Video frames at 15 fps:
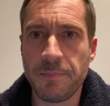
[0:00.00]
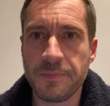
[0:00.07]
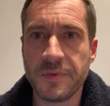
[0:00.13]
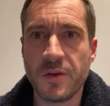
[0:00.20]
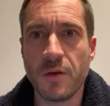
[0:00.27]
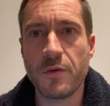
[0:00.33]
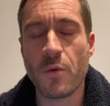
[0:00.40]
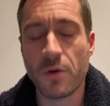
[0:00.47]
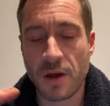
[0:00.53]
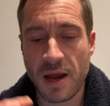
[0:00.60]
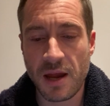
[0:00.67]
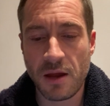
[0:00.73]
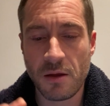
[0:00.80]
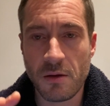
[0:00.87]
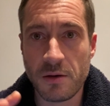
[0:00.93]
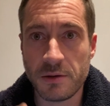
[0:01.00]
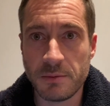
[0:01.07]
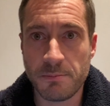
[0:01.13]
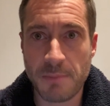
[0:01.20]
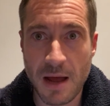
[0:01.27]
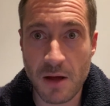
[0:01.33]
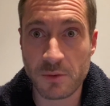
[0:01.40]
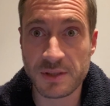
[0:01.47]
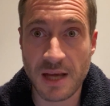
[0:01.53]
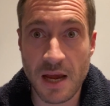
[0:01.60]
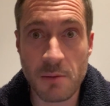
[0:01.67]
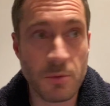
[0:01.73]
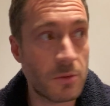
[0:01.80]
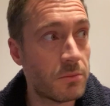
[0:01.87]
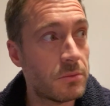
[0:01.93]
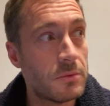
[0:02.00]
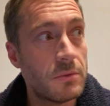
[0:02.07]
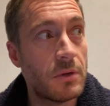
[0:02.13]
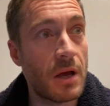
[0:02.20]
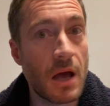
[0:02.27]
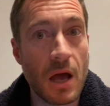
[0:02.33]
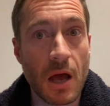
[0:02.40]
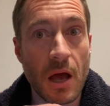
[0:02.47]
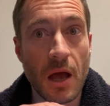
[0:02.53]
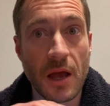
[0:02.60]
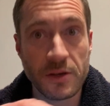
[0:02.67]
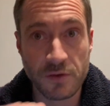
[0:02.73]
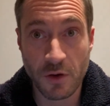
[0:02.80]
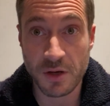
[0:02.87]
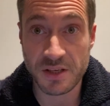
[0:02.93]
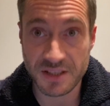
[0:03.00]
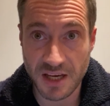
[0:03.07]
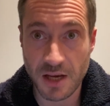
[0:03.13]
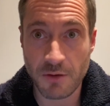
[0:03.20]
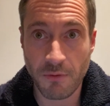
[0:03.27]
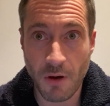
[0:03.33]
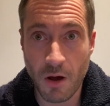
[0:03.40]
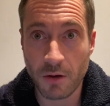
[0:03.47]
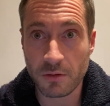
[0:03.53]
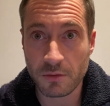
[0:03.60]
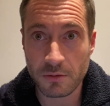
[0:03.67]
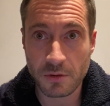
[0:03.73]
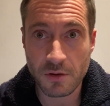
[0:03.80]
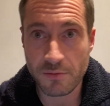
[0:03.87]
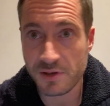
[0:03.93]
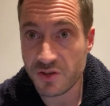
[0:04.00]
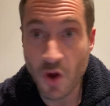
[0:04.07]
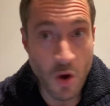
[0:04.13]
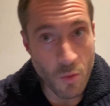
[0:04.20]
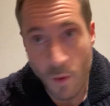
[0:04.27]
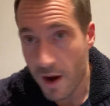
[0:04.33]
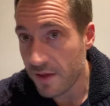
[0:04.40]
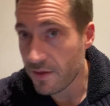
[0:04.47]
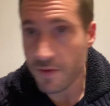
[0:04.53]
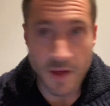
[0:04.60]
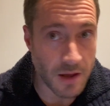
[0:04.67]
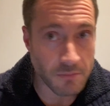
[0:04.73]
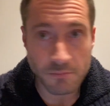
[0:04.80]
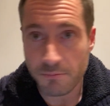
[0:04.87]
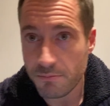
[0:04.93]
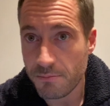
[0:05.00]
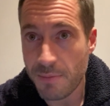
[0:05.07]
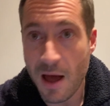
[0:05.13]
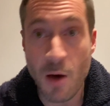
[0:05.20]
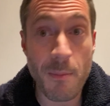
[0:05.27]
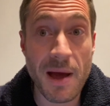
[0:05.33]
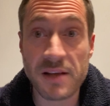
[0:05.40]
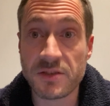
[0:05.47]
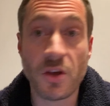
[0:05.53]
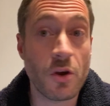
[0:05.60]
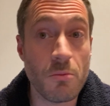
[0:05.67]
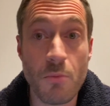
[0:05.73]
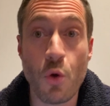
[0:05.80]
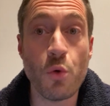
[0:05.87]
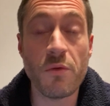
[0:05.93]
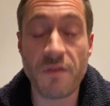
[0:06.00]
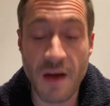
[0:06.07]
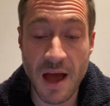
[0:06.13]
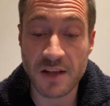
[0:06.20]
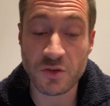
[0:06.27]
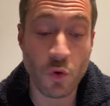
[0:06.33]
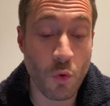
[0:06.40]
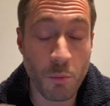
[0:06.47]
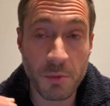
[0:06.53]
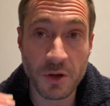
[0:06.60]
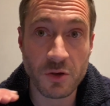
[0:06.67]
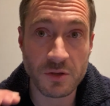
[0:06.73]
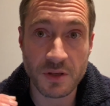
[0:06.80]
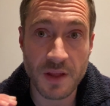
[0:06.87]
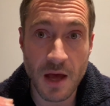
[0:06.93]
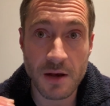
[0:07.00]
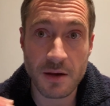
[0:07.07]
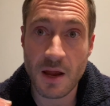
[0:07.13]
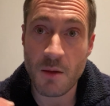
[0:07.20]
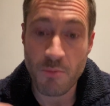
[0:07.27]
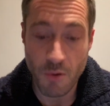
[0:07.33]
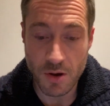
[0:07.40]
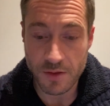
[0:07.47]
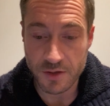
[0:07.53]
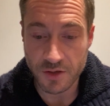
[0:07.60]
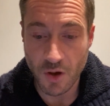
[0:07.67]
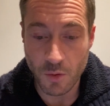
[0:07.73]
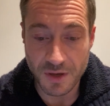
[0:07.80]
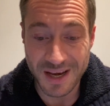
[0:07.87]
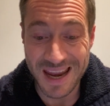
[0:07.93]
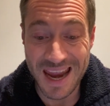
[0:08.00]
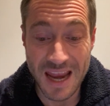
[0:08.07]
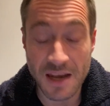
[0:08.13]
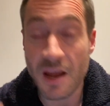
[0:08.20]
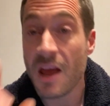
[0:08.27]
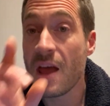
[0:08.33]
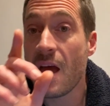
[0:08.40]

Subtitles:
So if you're on a battle table and you've got your scenery on, there is no way that that battle mat's going to move at all because of that neoprene that's holding it in.